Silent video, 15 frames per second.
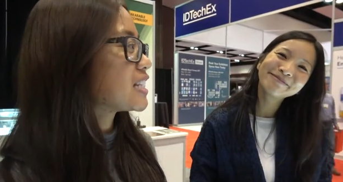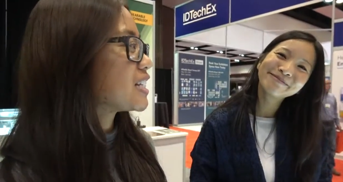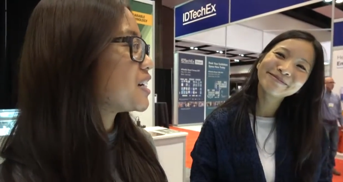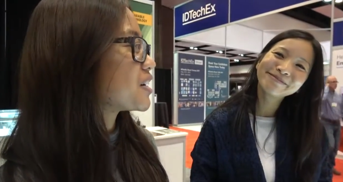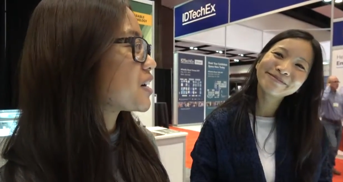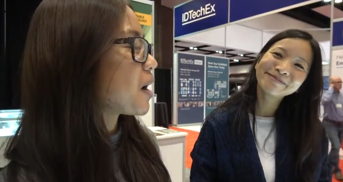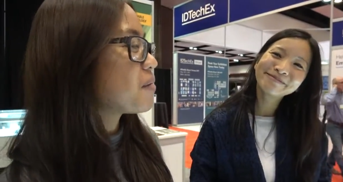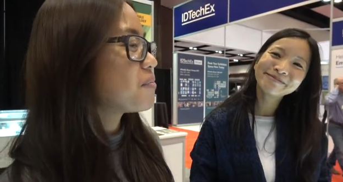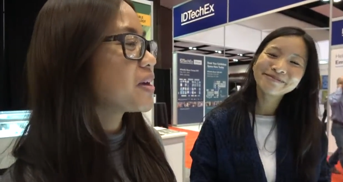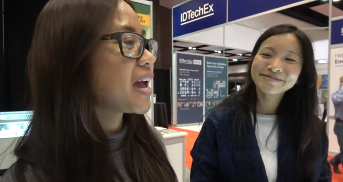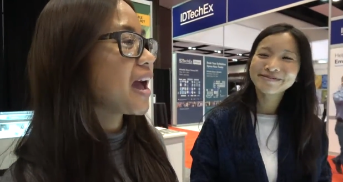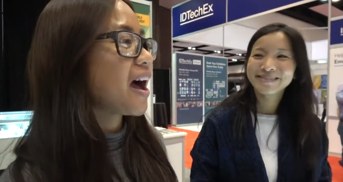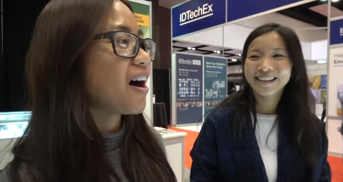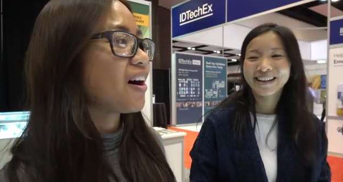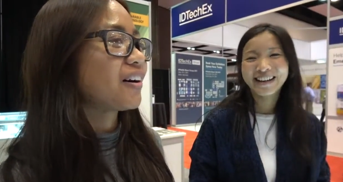Speaker 1: that are coming
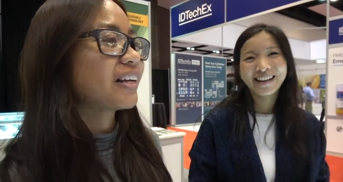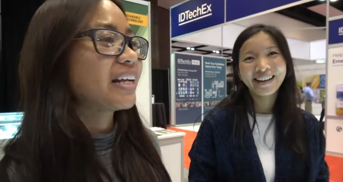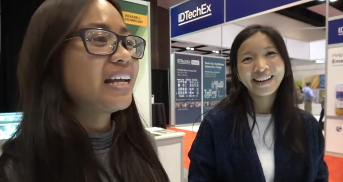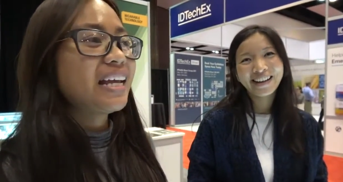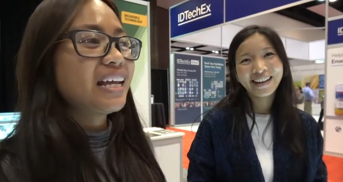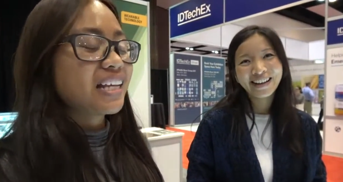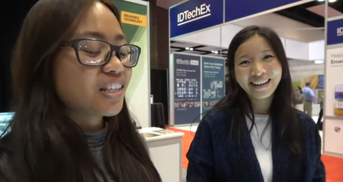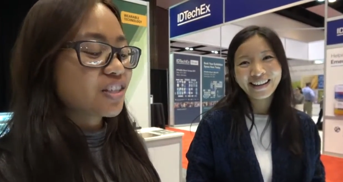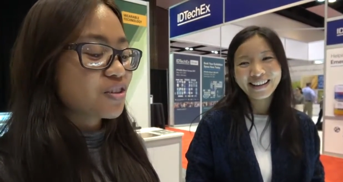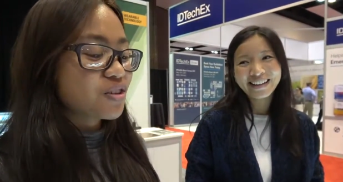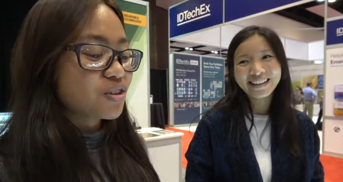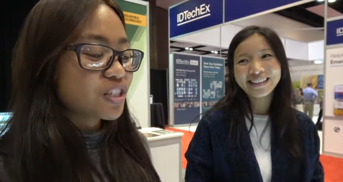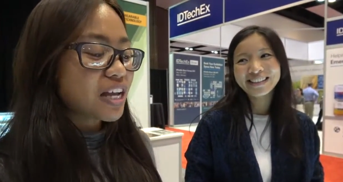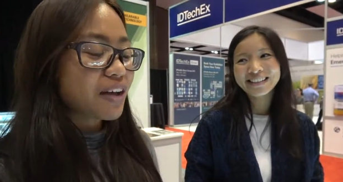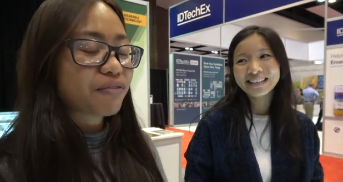out. Yeah. So
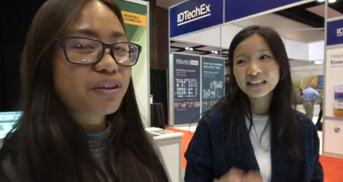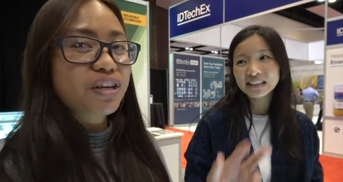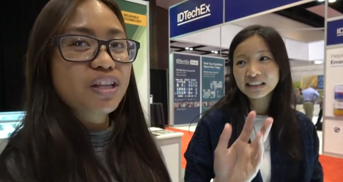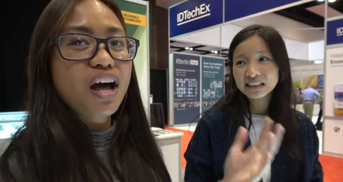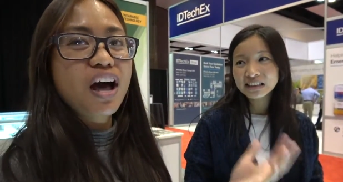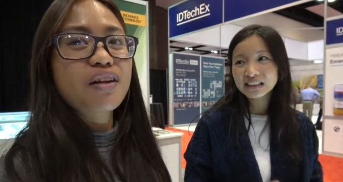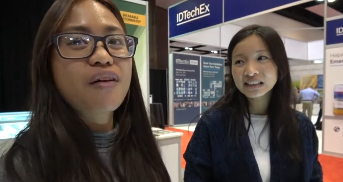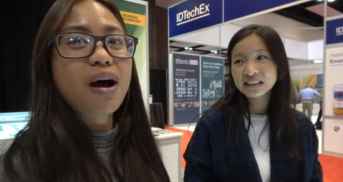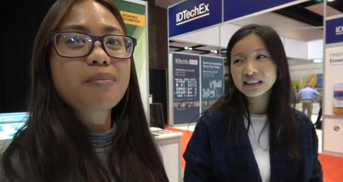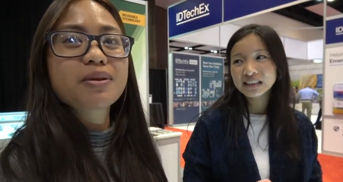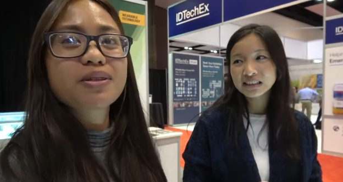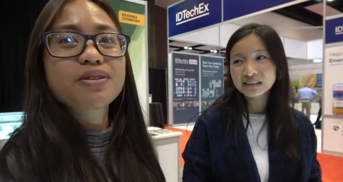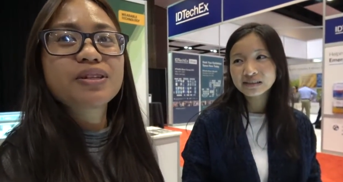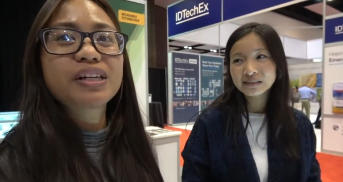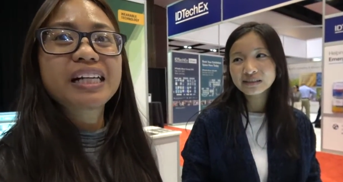there's definitely a lot of
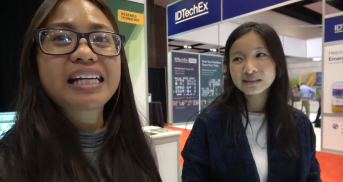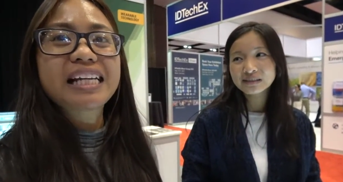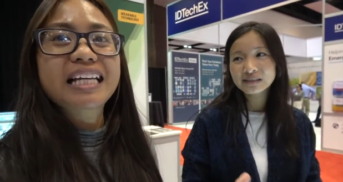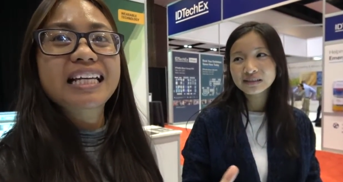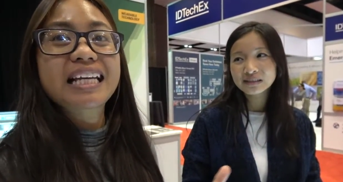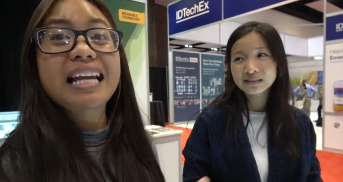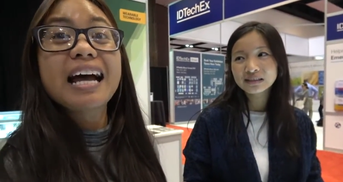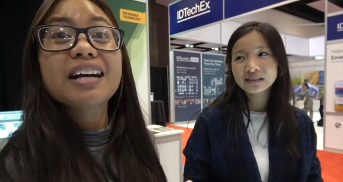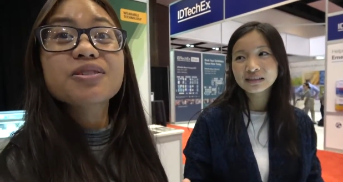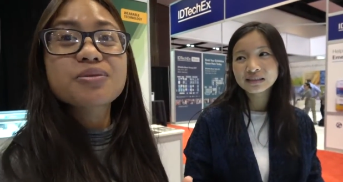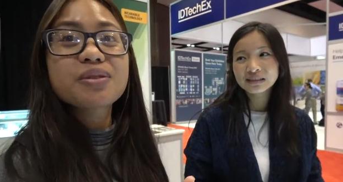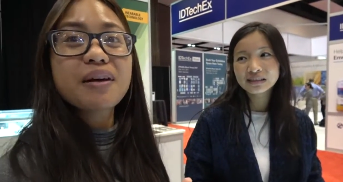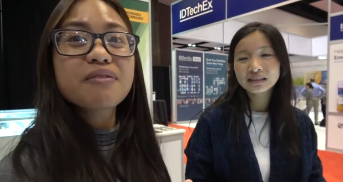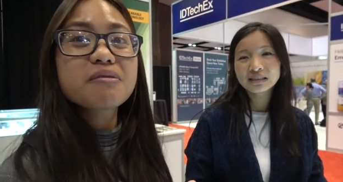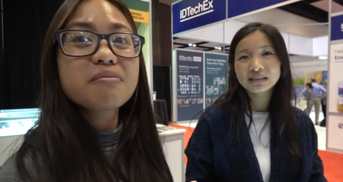opportunity to connect
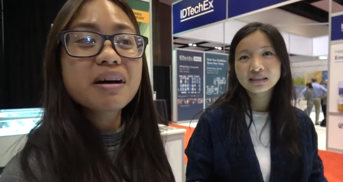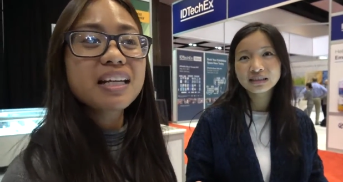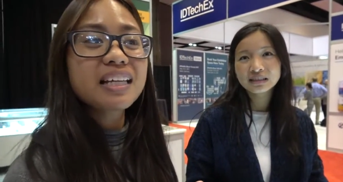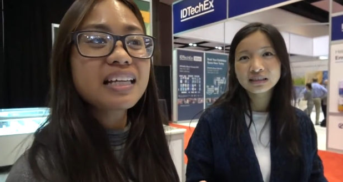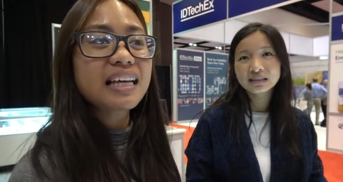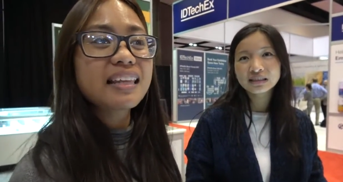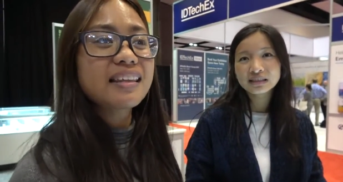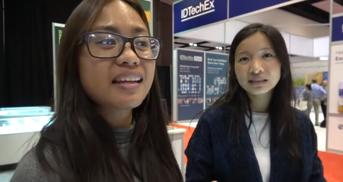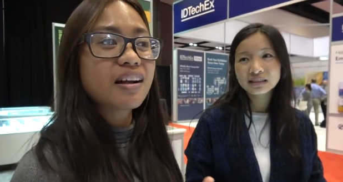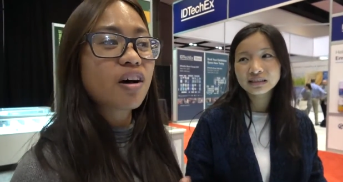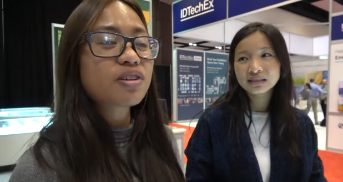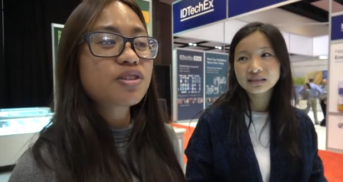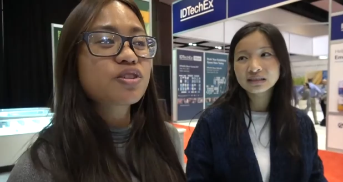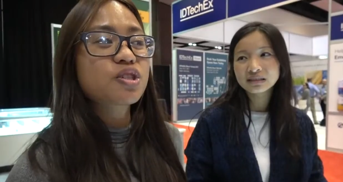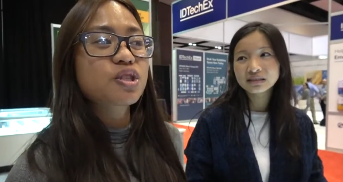with everybody and then
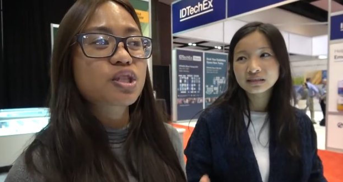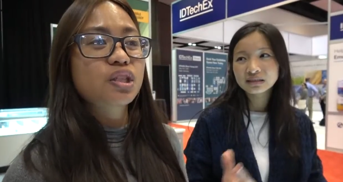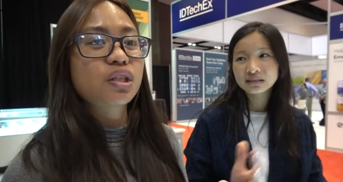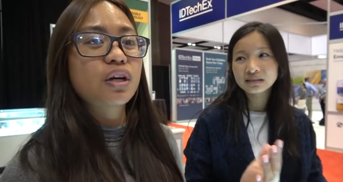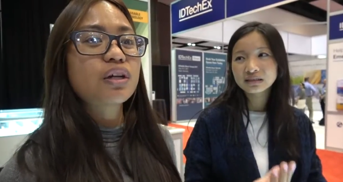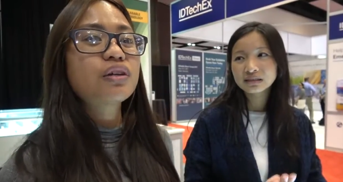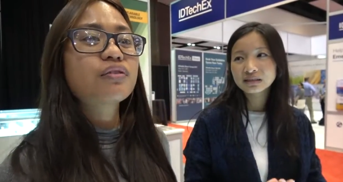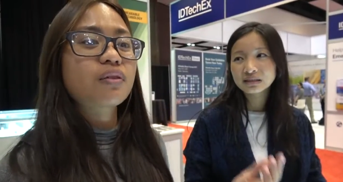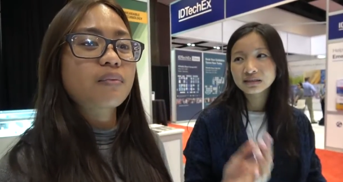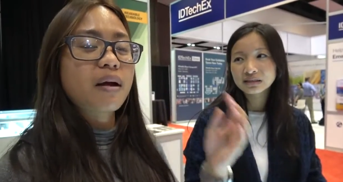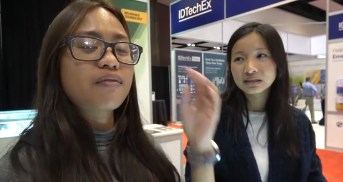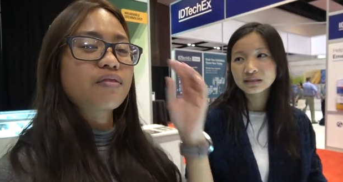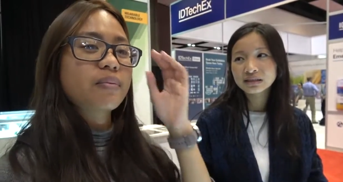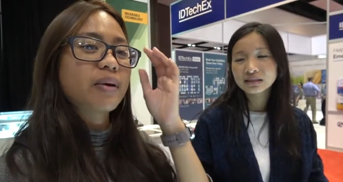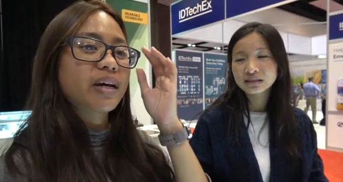also just learn from
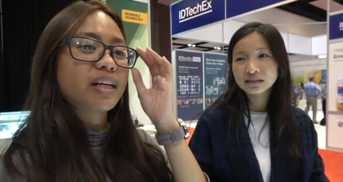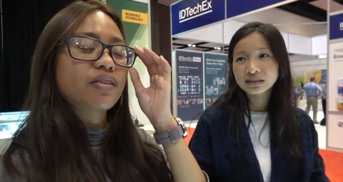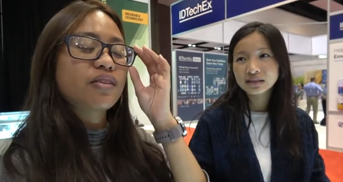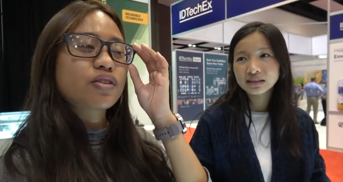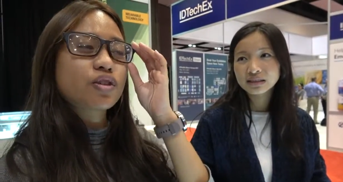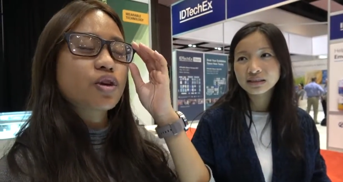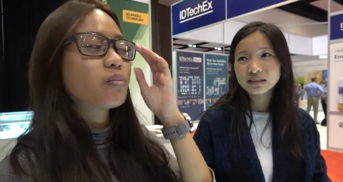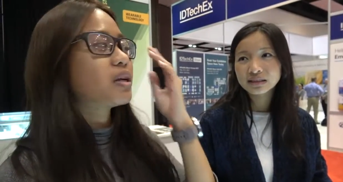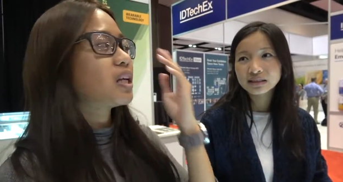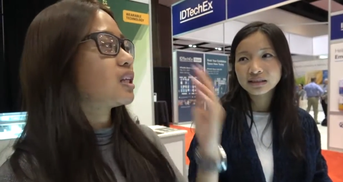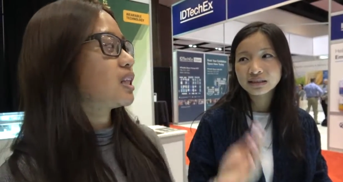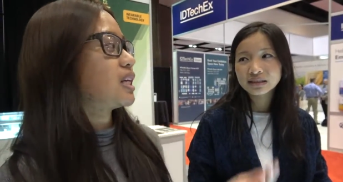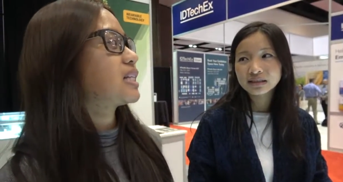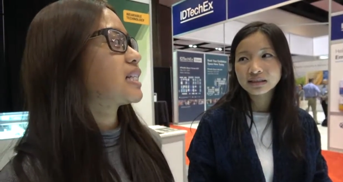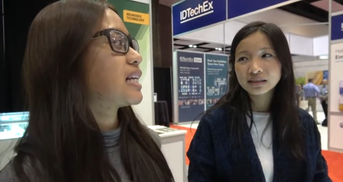everybody. There's so many
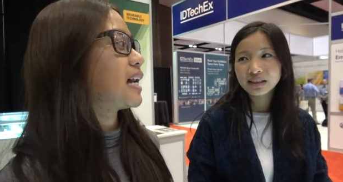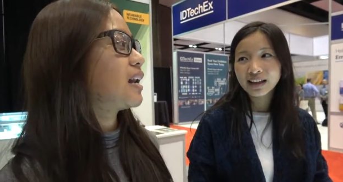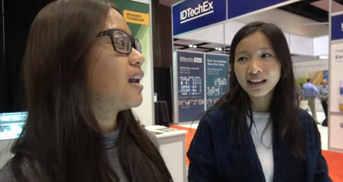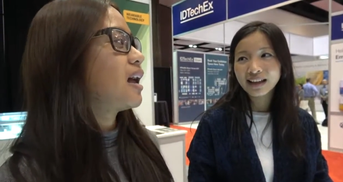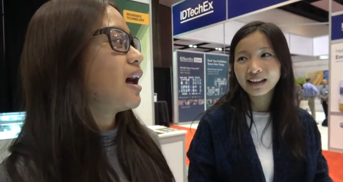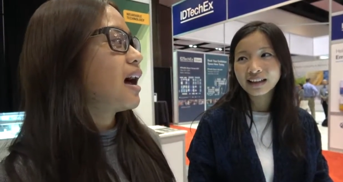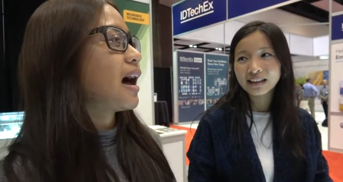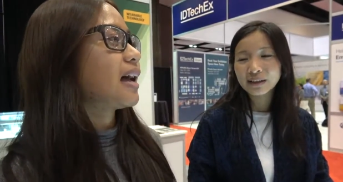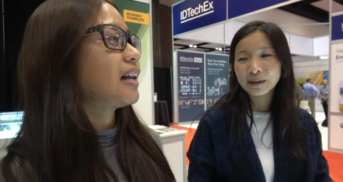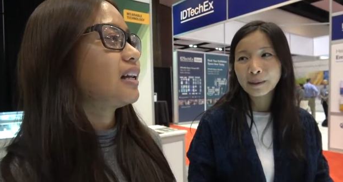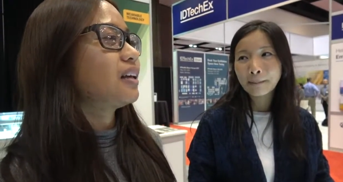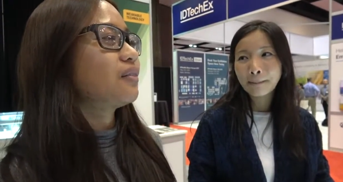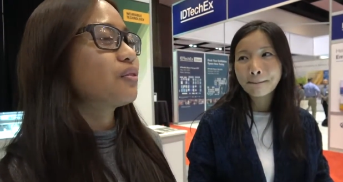things that yeah. I didn't